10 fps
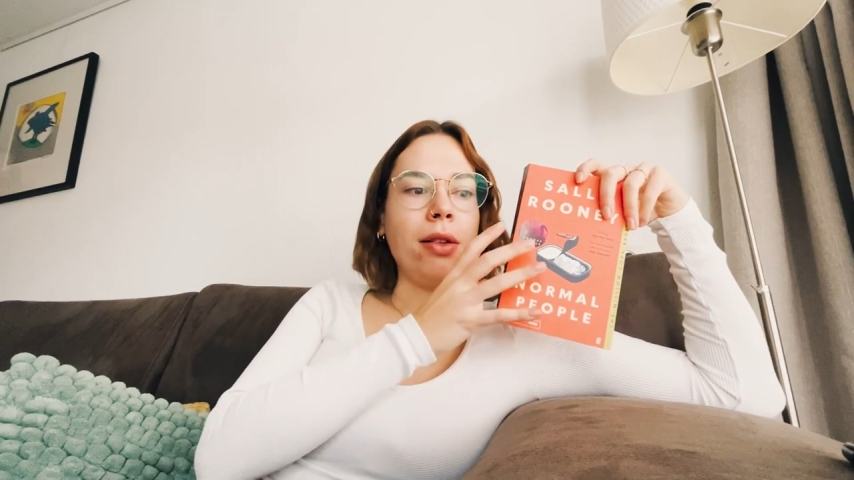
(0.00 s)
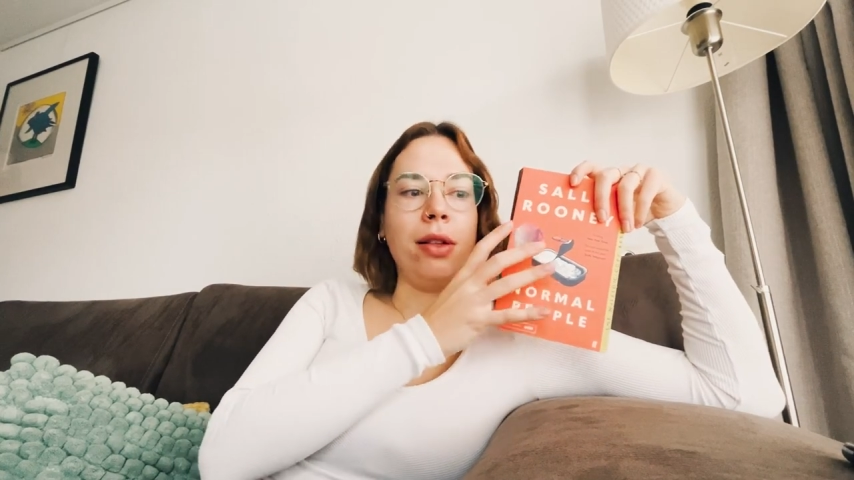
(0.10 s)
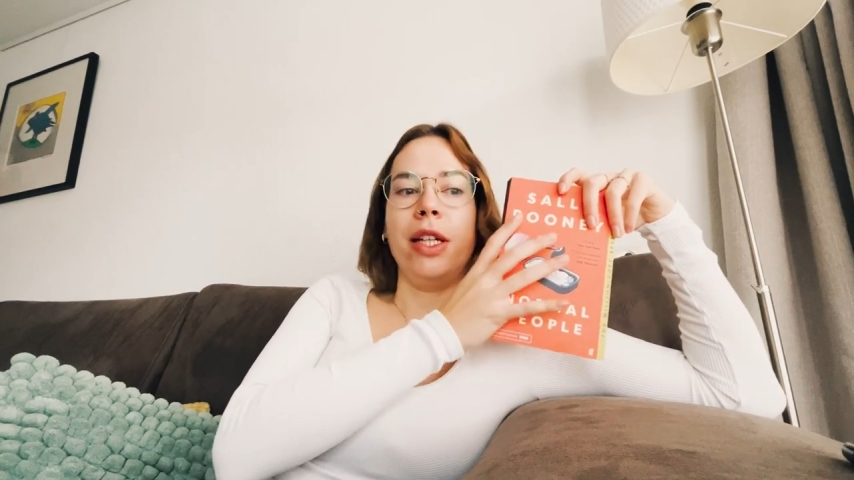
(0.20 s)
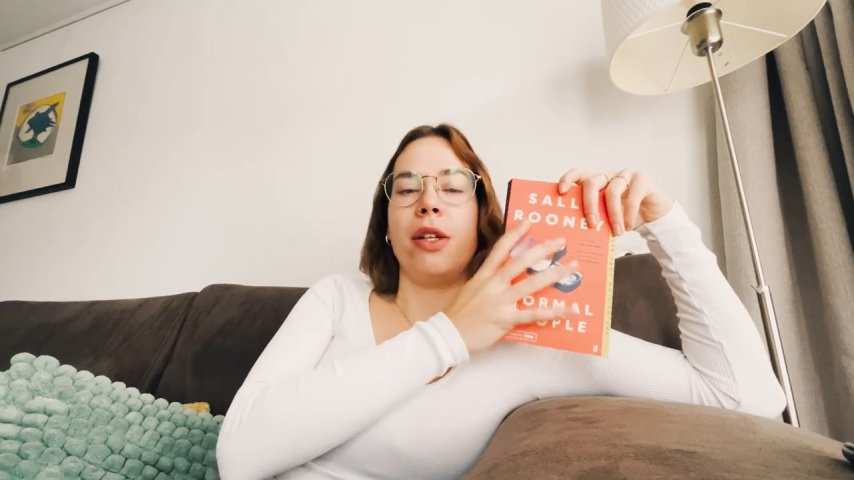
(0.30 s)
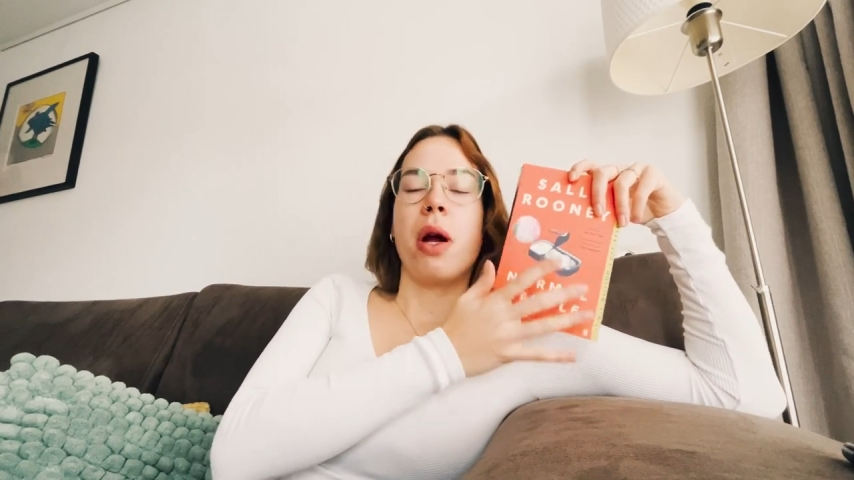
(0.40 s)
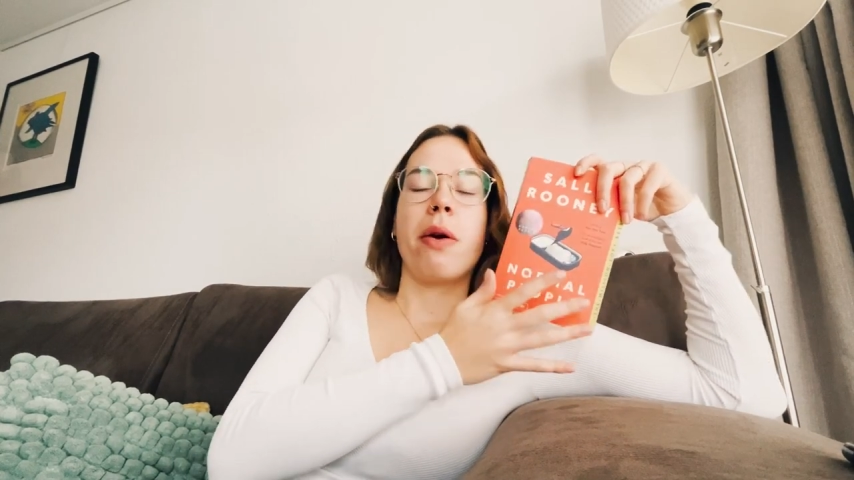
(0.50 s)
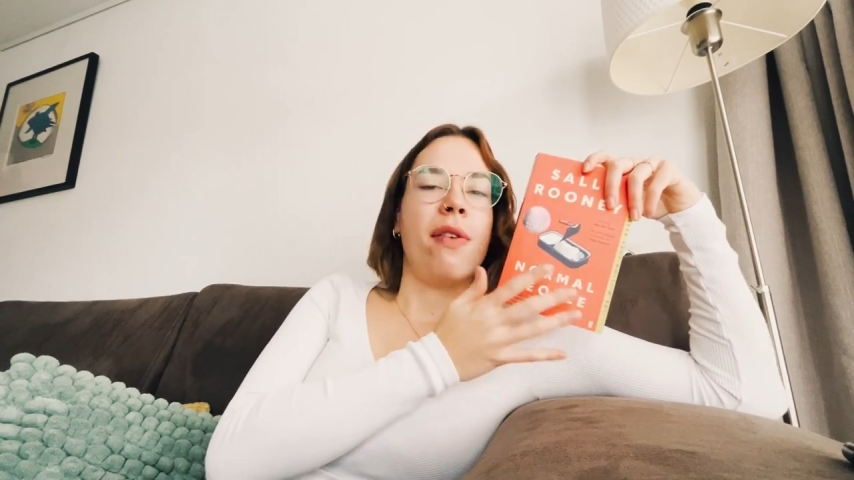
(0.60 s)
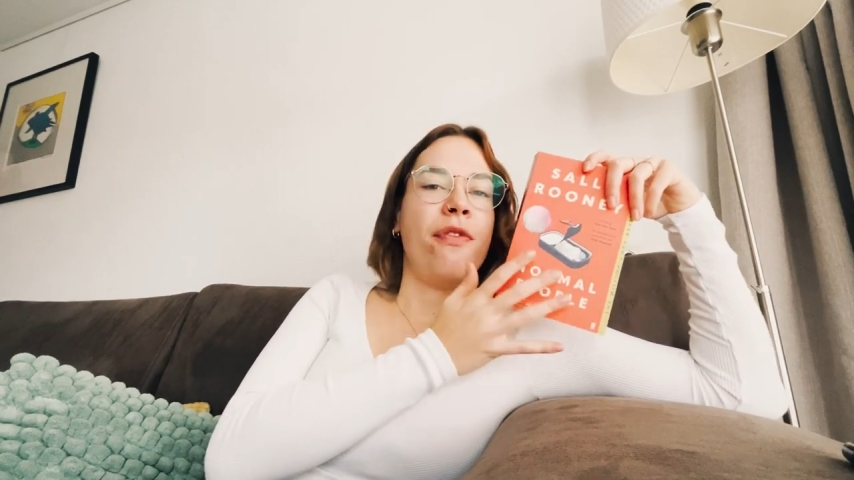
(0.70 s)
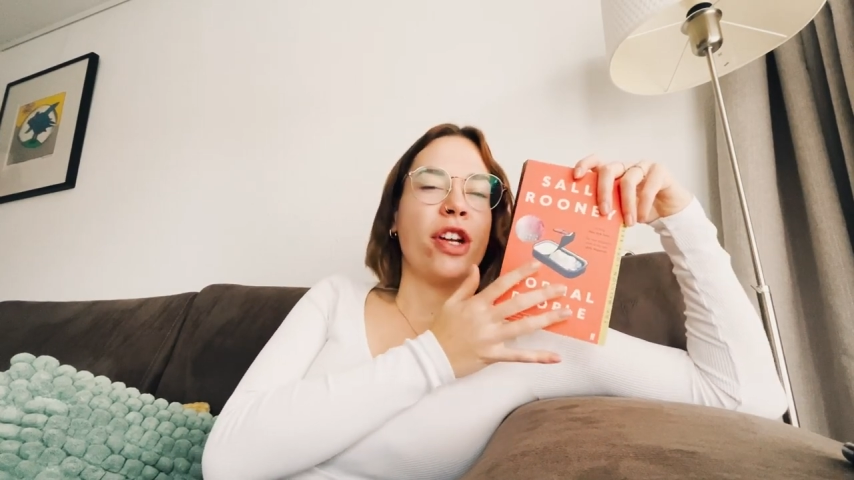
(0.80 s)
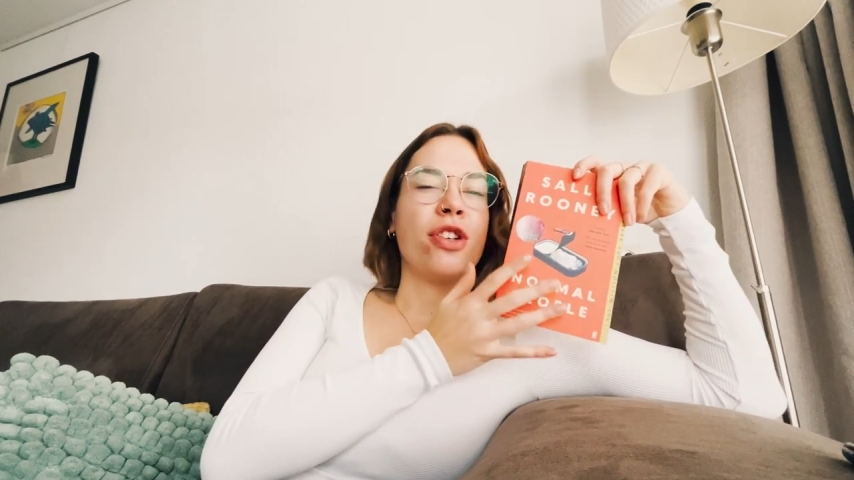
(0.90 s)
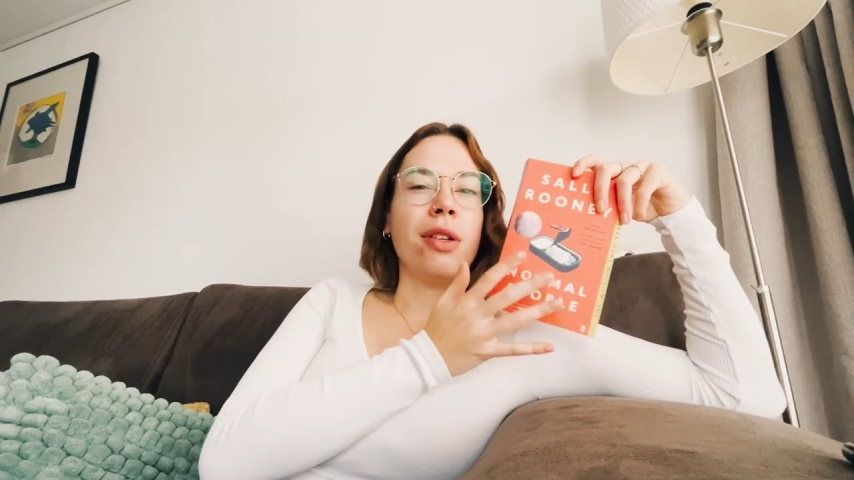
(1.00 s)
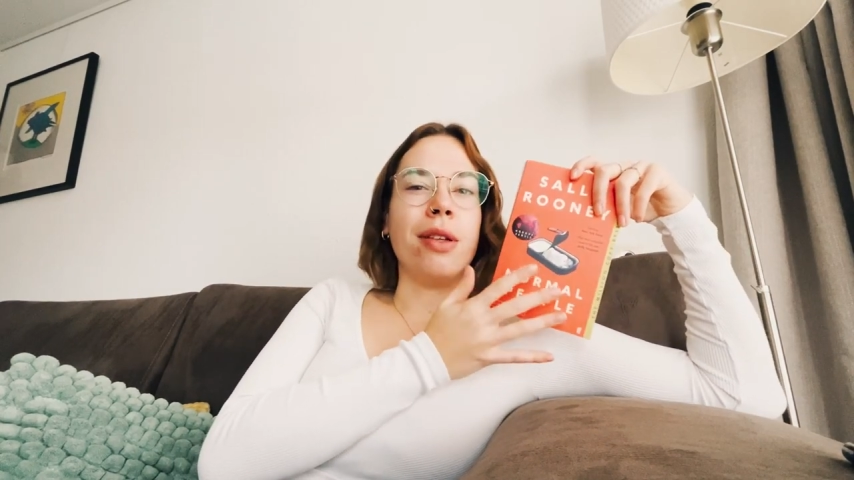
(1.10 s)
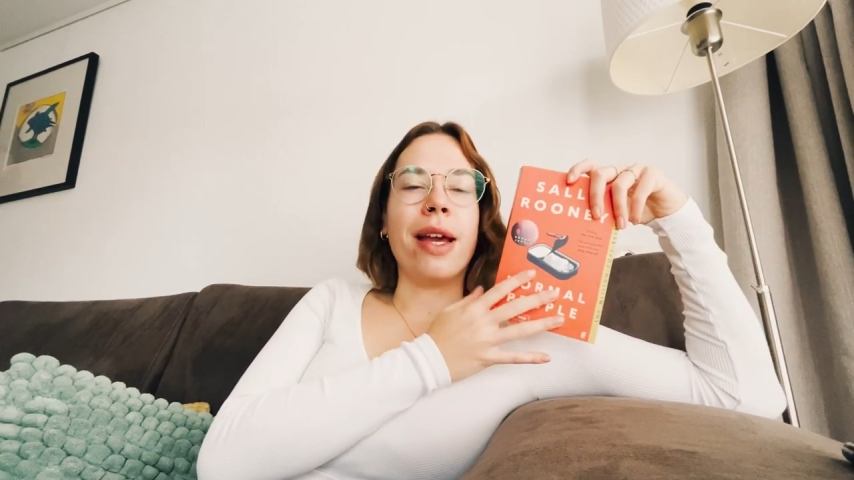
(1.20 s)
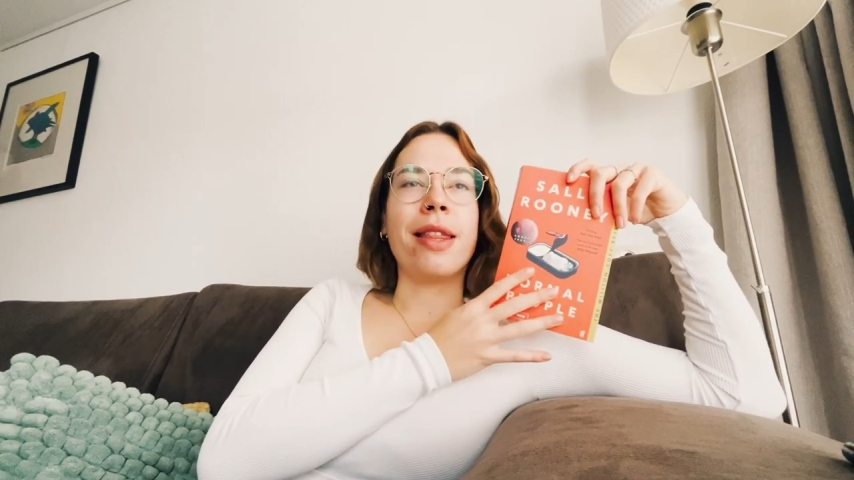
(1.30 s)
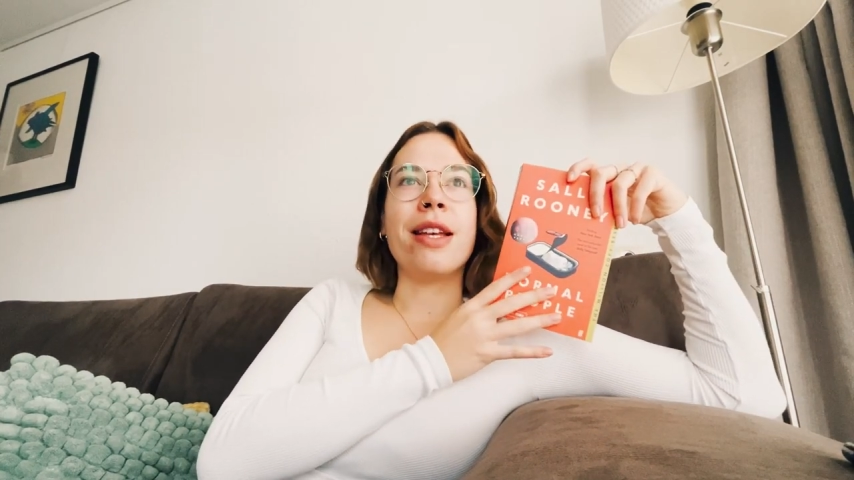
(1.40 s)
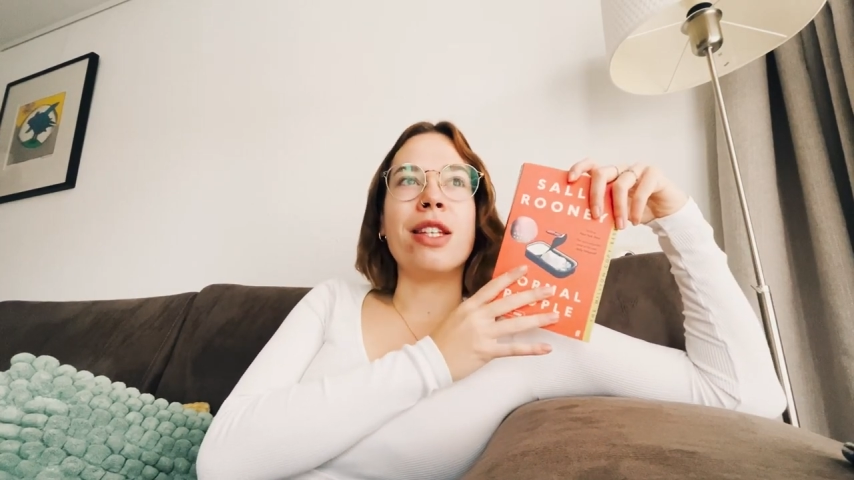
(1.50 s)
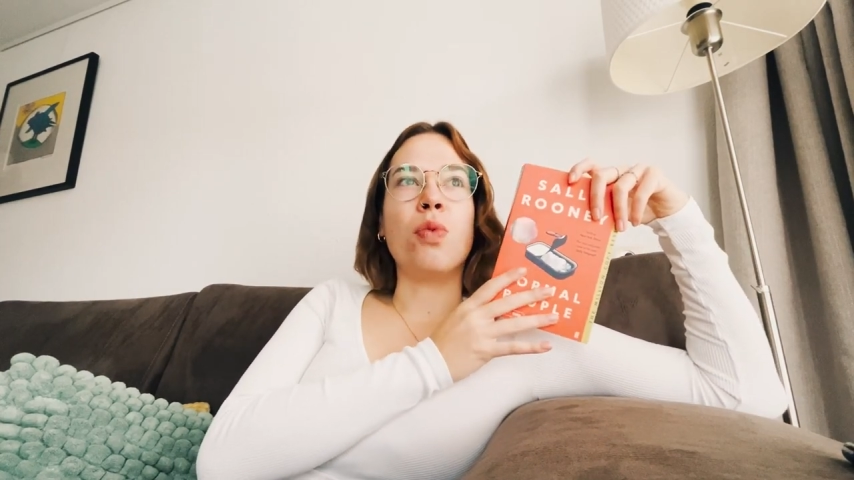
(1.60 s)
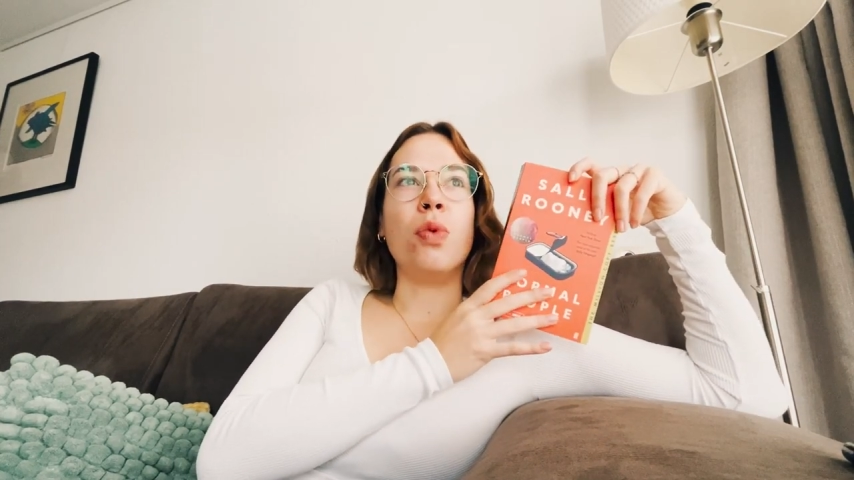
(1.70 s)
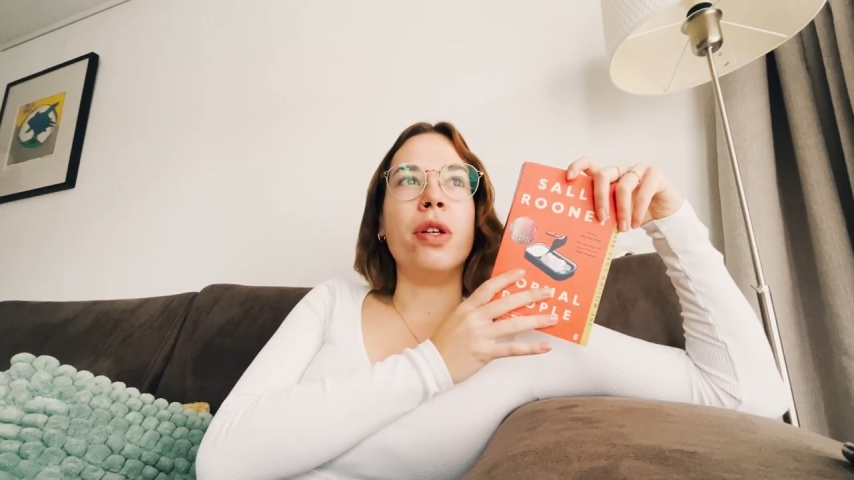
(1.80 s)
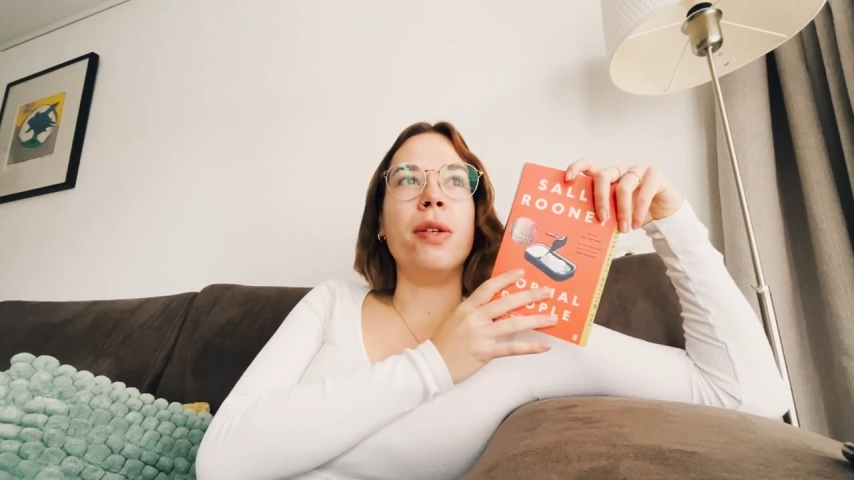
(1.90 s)
literary fiction like this
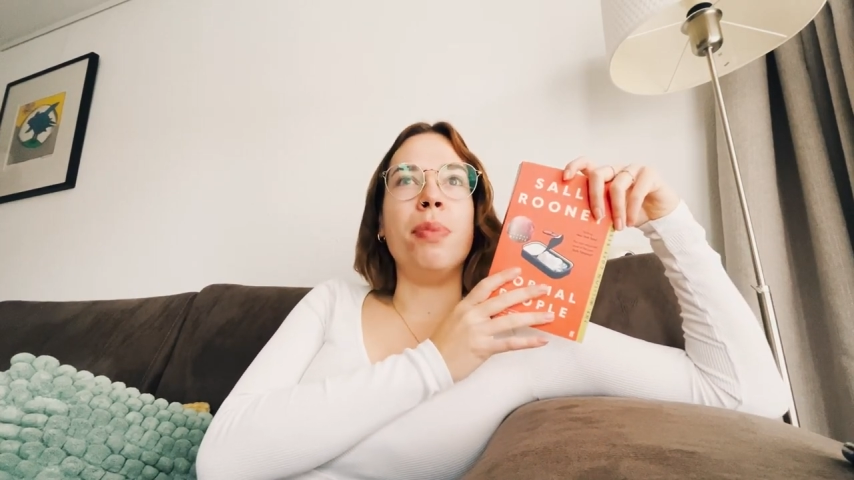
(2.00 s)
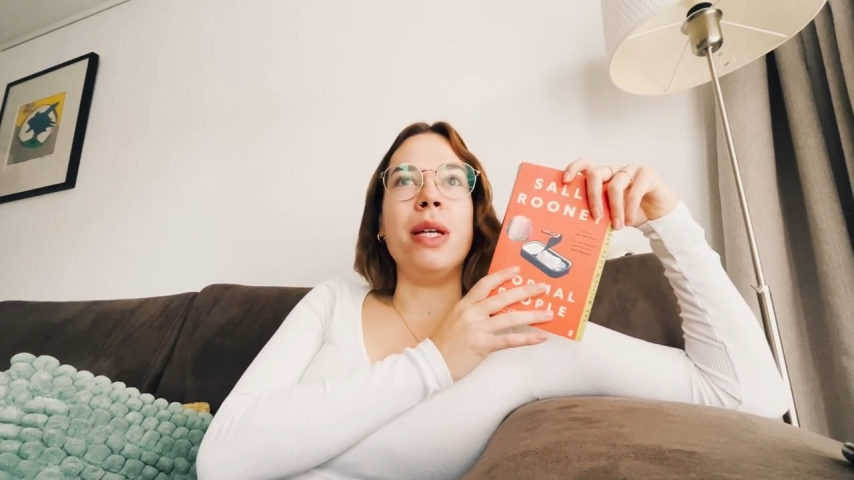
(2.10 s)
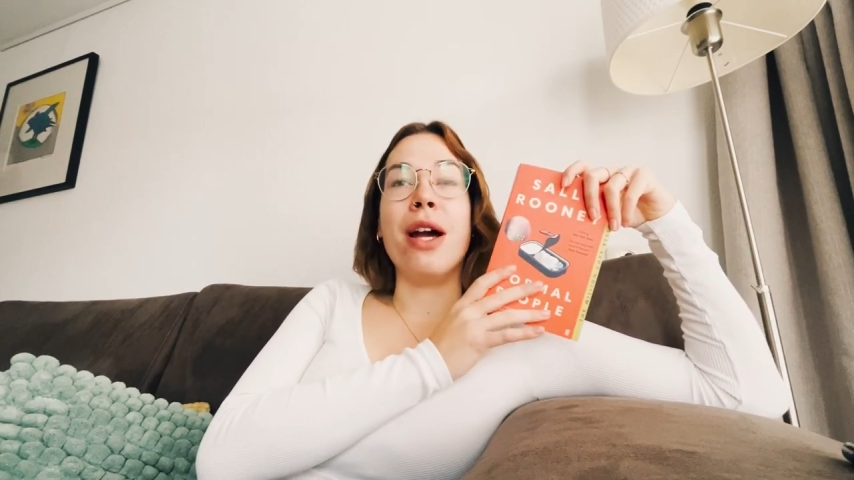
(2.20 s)
would be